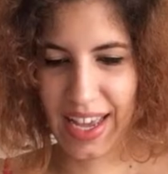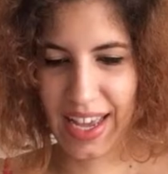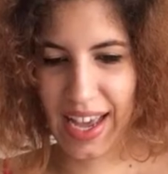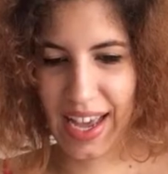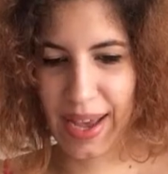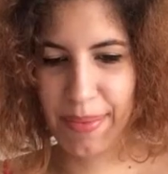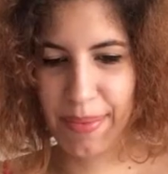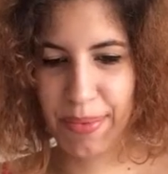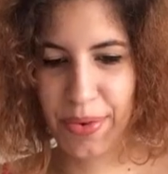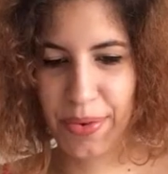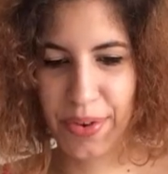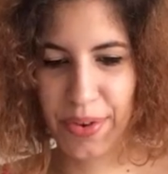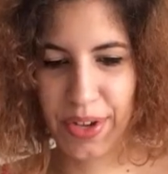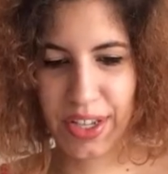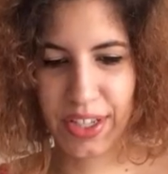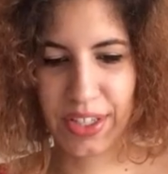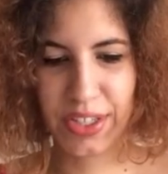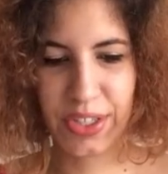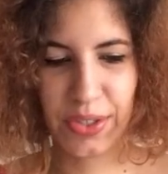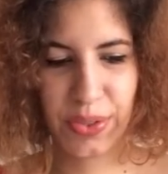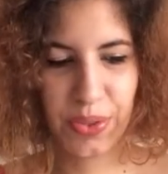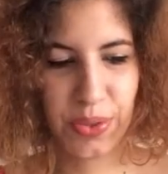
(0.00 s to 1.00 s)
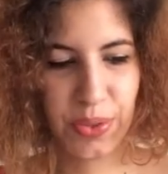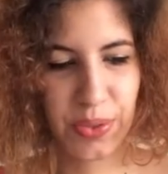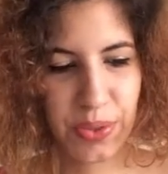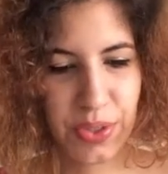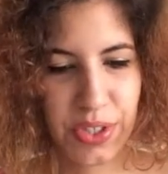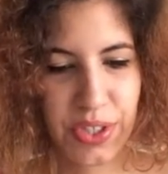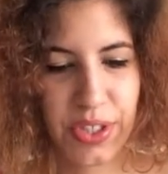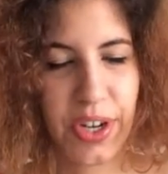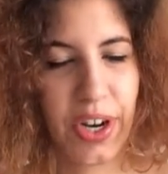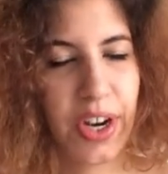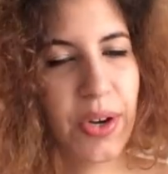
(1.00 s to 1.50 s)
I'm going to
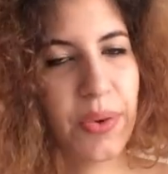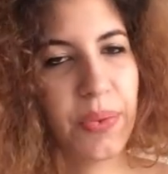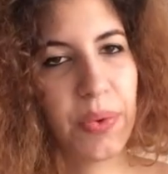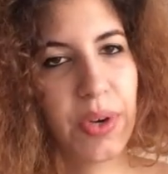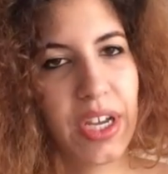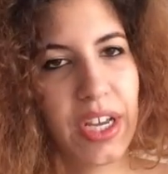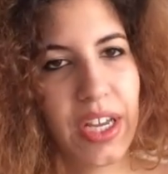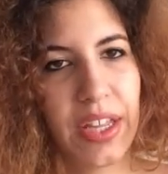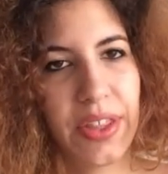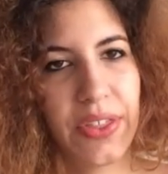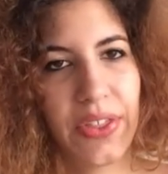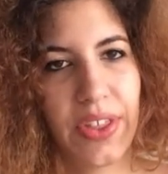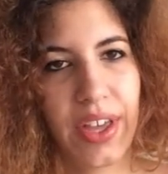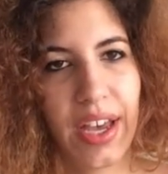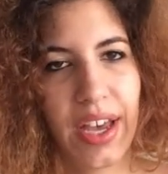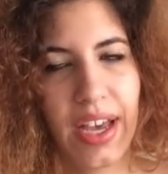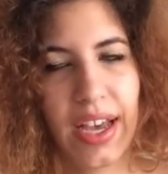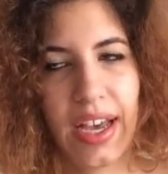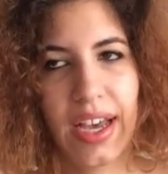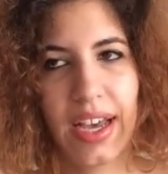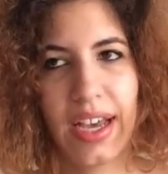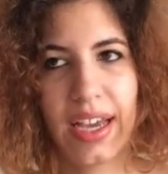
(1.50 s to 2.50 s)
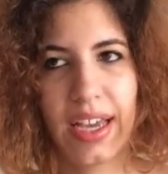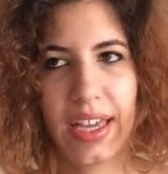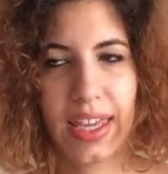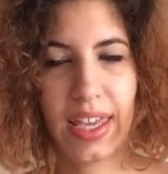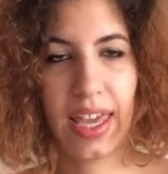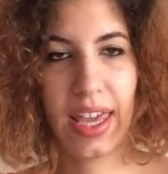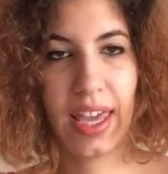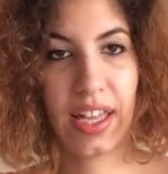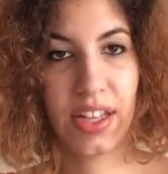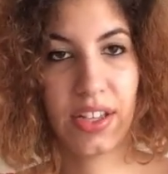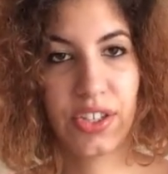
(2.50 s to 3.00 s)
start with
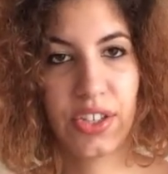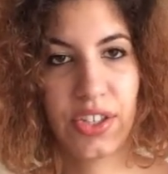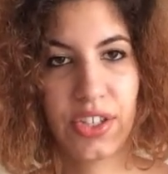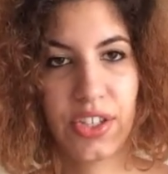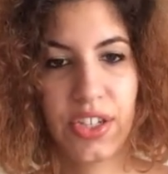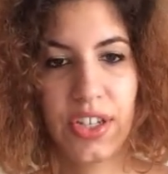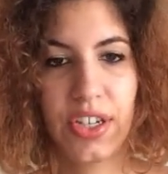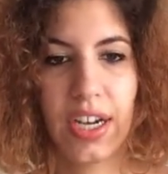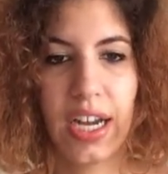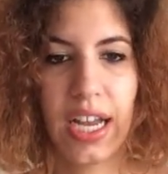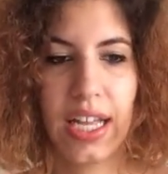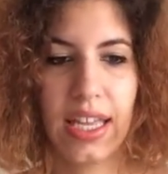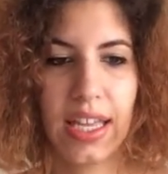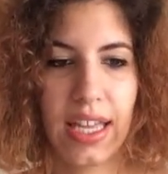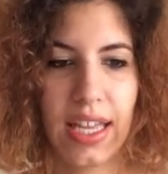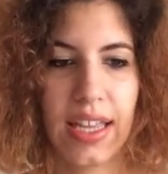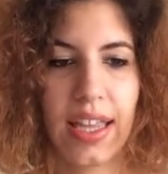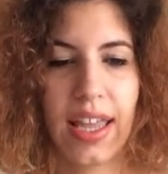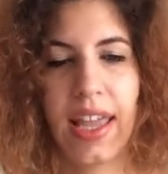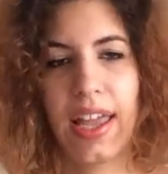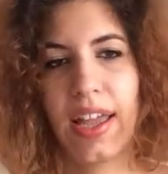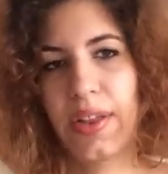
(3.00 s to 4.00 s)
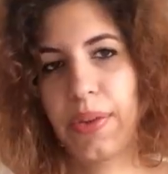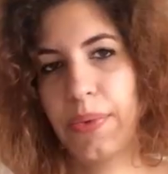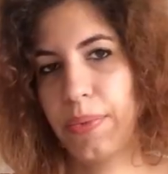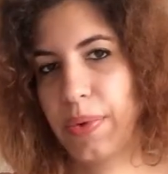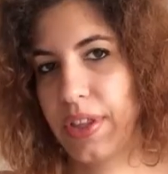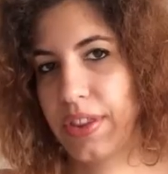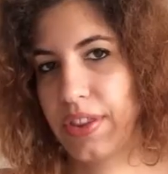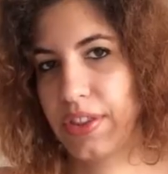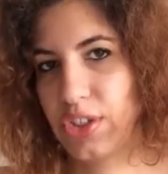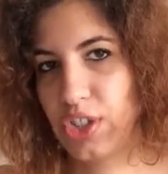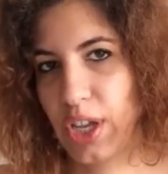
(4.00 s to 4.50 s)
Cancer and then end
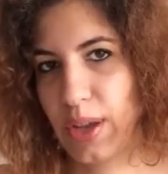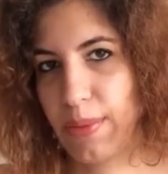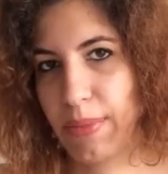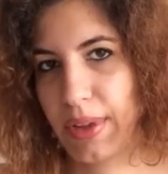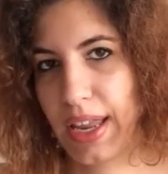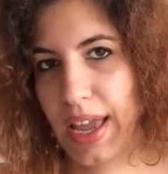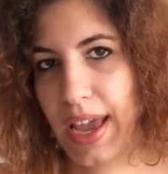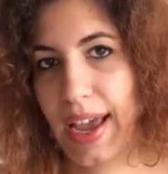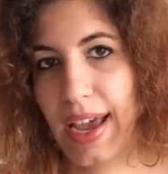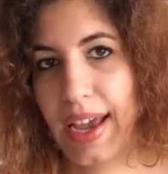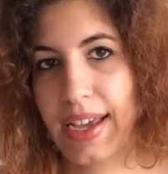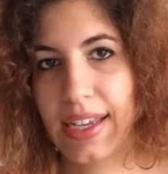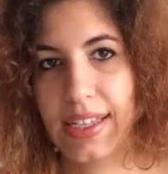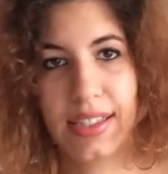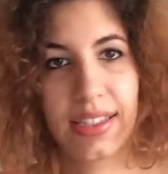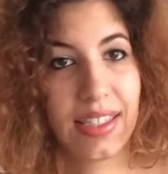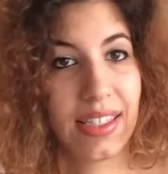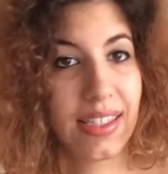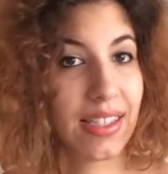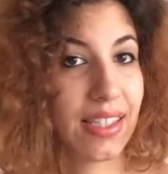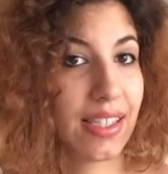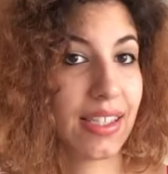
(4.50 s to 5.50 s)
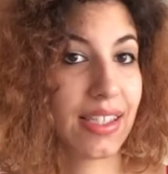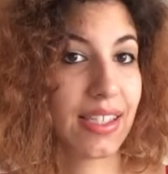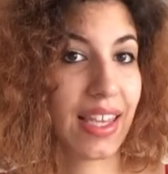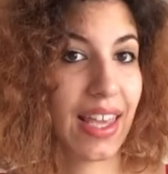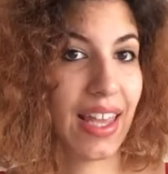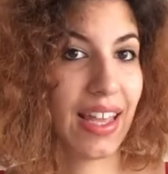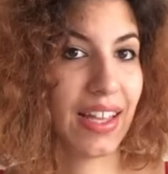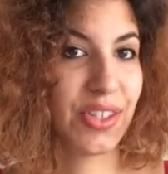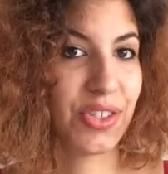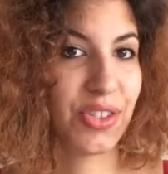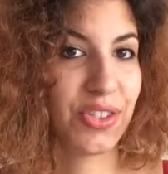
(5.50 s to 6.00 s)
with Gemini since it's
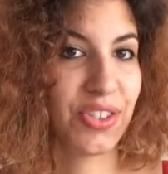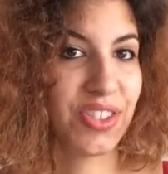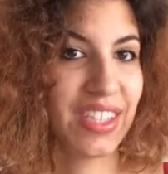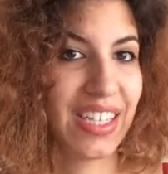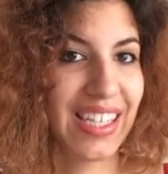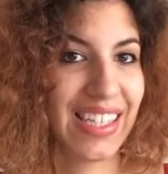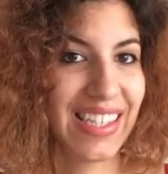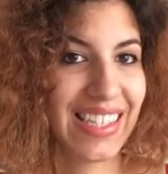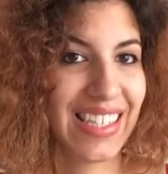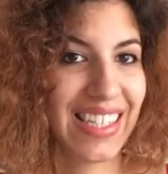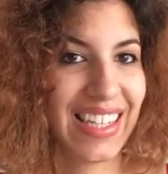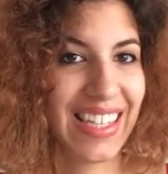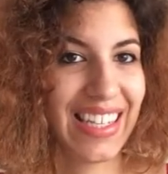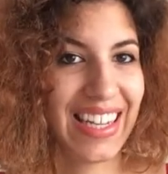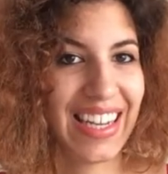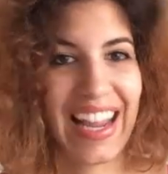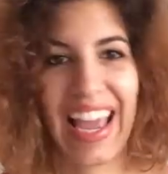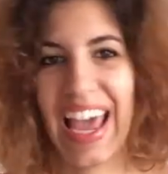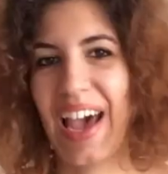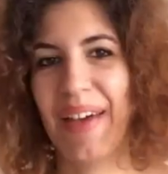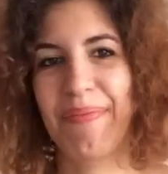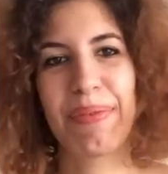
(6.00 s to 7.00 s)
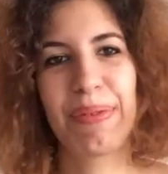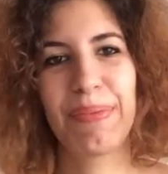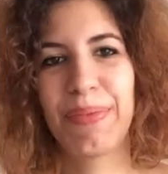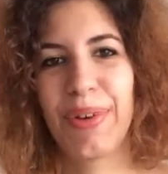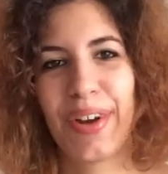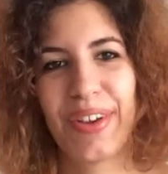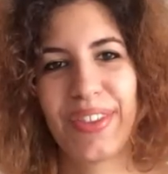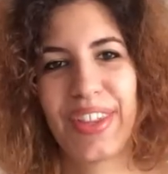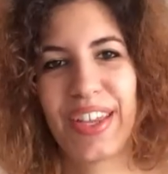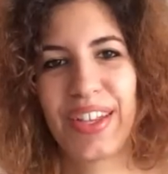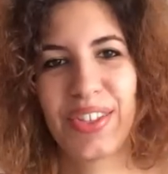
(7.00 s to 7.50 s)
Cancer season. And happy
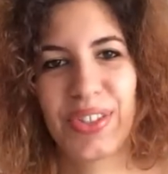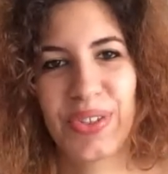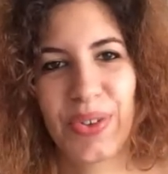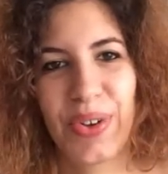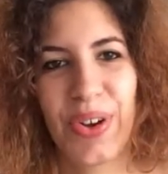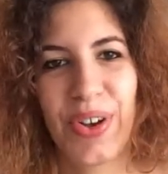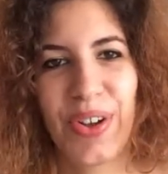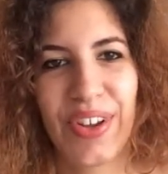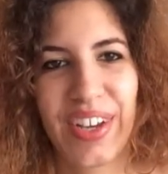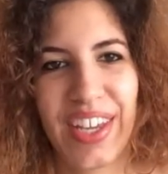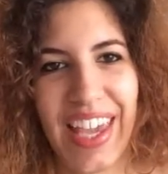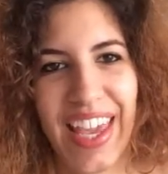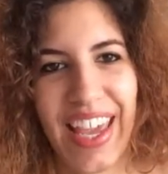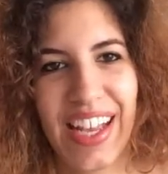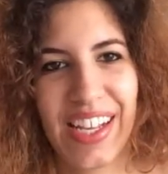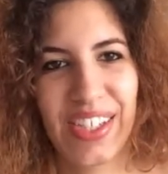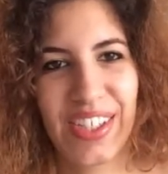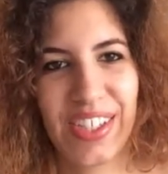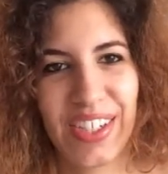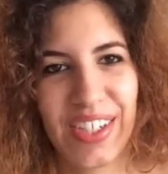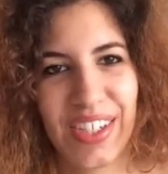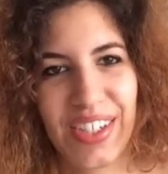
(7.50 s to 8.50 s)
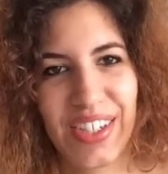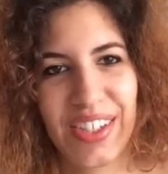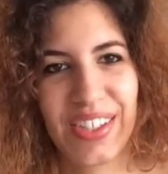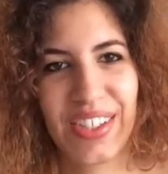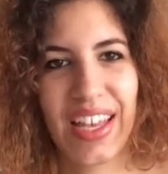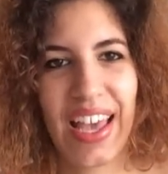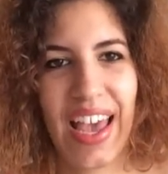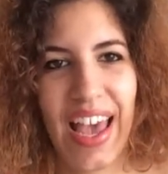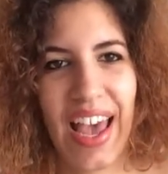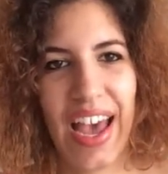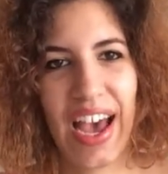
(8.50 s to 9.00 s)
birthday to all Cancers.
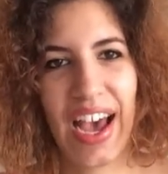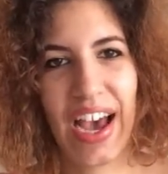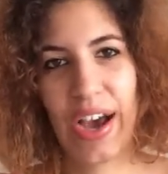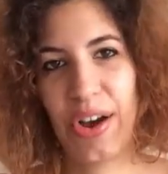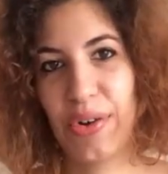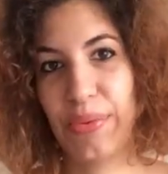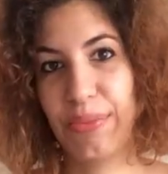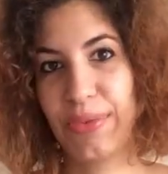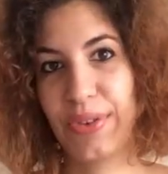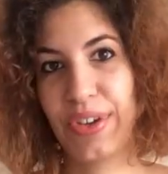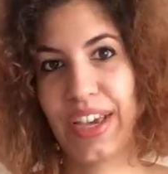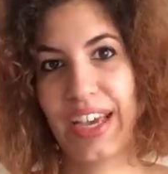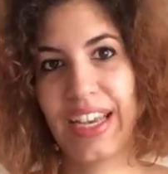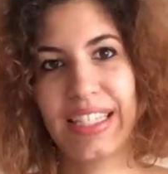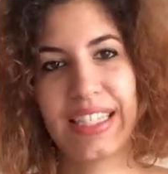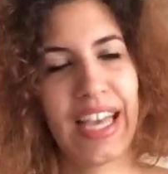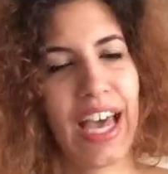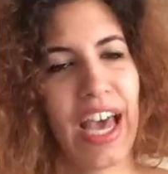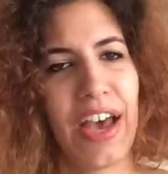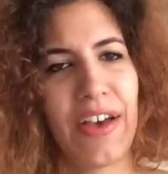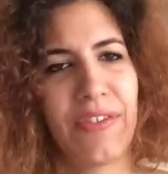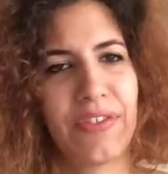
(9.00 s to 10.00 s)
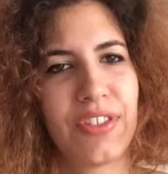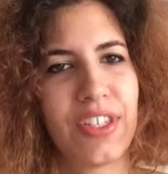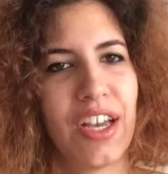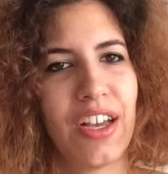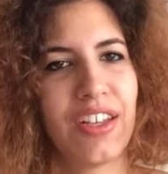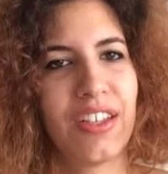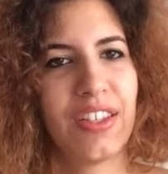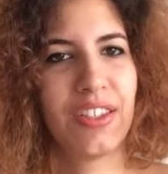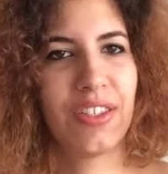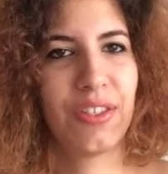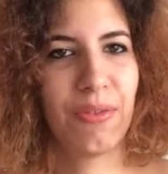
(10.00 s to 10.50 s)
I hope you guys have
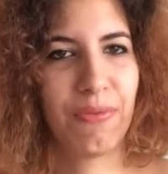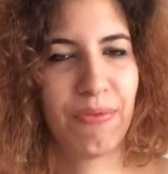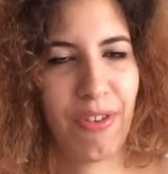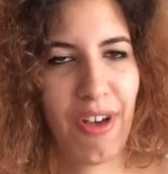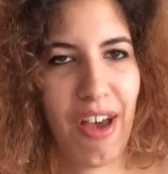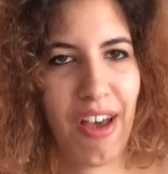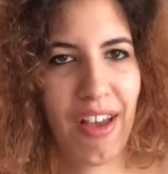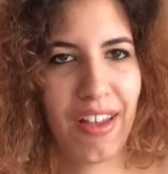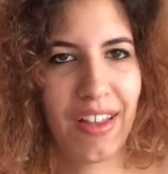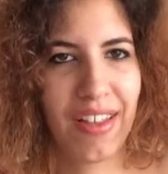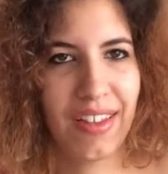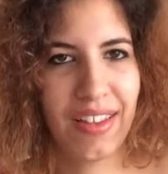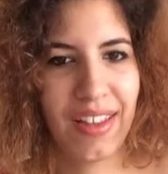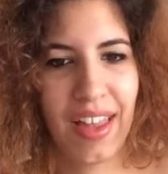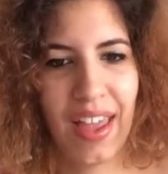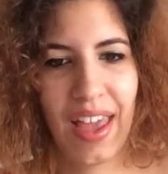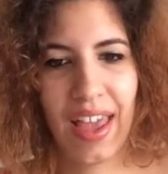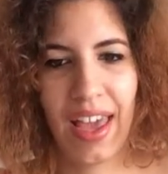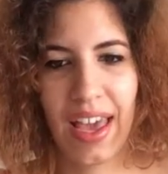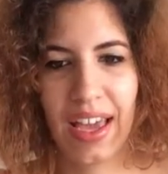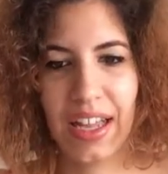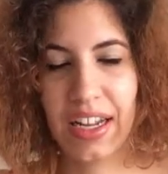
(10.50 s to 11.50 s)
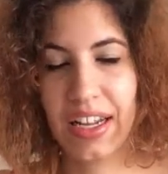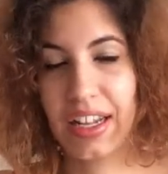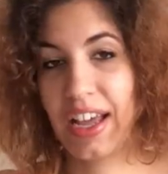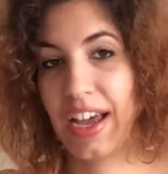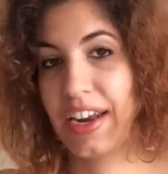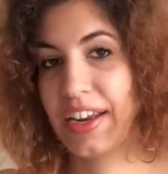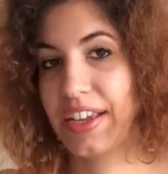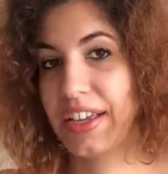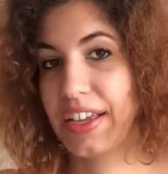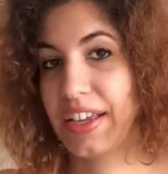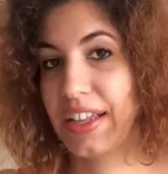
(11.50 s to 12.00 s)
tons of fun and a lot
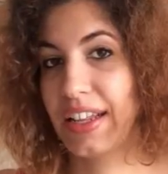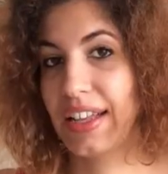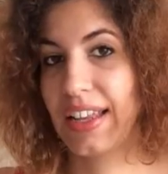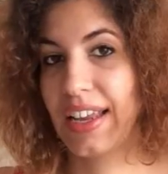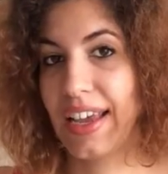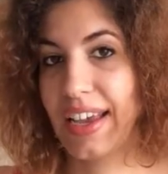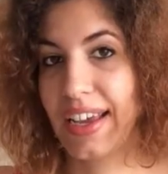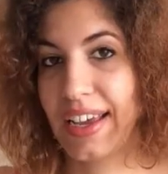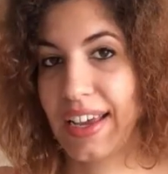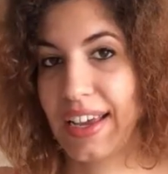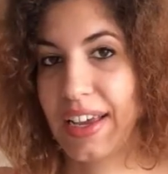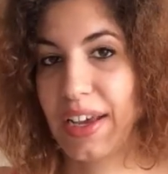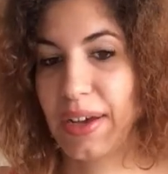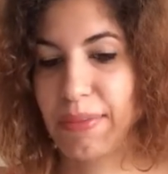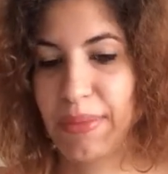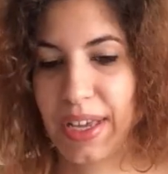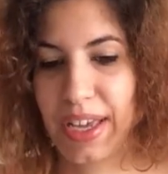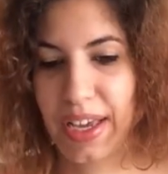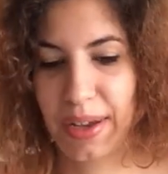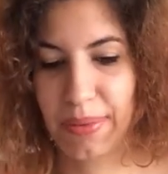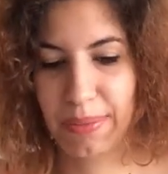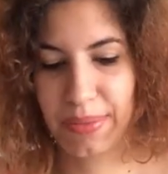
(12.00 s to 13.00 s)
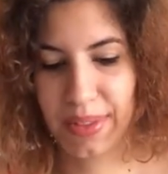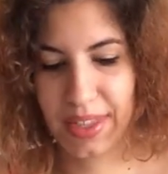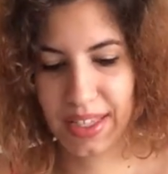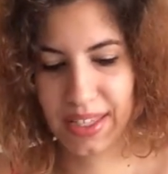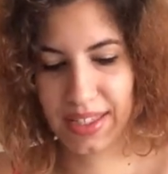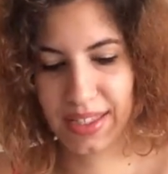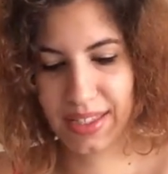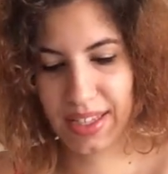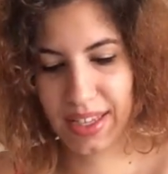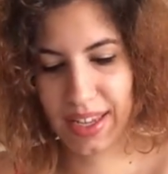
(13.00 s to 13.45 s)
of good luck coming up this